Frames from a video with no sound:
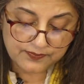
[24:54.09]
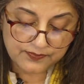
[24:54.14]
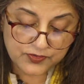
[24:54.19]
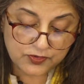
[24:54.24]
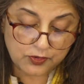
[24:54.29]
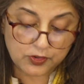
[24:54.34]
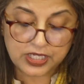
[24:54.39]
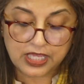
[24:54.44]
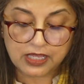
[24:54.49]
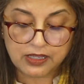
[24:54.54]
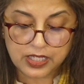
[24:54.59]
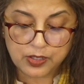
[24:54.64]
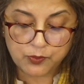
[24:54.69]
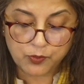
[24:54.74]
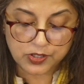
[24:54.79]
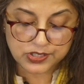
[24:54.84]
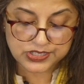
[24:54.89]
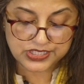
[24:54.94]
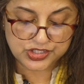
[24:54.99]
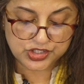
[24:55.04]
So here he
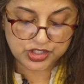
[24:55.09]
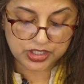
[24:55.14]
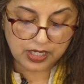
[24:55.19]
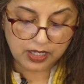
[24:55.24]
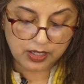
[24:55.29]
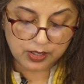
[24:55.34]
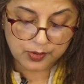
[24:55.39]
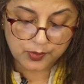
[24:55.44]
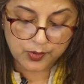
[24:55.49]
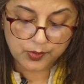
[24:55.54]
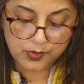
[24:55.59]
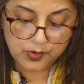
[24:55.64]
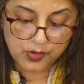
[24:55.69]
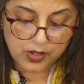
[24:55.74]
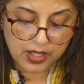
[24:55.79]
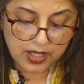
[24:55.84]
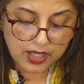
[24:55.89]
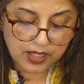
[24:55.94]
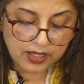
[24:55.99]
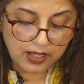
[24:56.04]
was in Chicago,
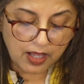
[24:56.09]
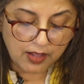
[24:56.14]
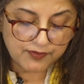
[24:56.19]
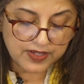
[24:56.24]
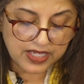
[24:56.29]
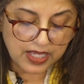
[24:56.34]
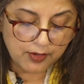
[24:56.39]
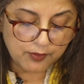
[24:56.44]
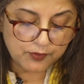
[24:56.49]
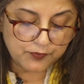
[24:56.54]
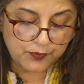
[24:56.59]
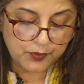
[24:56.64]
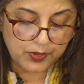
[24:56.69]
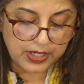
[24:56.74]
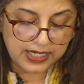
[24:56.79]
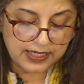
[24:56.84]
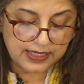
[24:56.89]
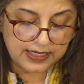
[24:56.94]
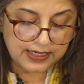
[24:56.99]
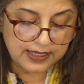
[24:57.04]
carving out for
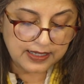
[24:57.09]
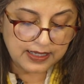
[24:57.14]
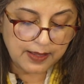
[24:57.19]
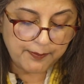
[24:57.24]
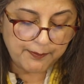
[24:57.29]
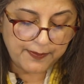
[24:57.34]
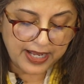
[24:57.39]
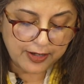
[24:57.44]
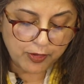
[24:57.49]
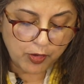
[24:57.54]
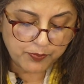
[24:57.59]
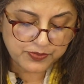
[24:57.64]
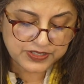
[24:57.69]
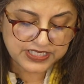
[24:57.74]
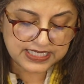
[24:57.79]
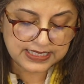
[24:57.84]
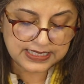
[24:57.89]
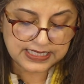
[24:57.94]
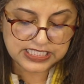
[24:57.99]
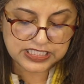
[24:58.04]
India a
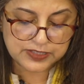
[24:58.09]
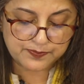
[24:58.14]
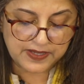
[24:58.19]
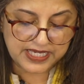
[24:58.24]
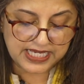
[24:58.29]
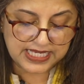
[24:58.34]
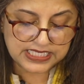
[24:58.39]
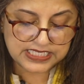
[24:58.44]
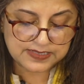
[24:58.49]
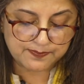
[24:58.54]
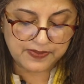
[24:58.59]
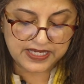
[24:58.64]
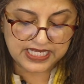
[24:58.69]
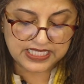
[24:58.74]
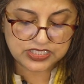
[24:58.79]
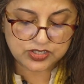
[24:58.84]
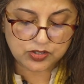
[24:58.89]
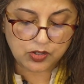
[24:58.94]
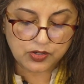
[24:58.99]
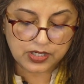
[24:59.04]
panoptical space
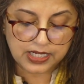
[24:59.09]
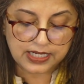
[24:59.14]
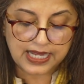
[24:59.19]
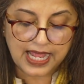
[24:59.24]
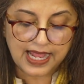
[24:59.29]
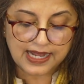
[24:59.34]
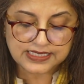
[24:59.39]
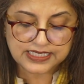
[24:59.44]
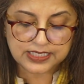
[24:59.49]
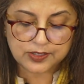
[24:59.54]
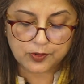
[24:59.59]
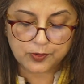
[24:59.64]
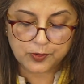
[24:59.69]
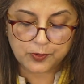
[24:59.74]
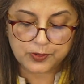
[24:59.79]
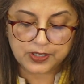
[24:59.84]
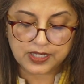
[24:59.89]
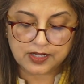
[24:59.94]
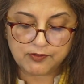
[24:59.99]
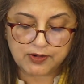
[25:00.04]
based on an
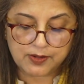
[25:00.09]
anti-colonial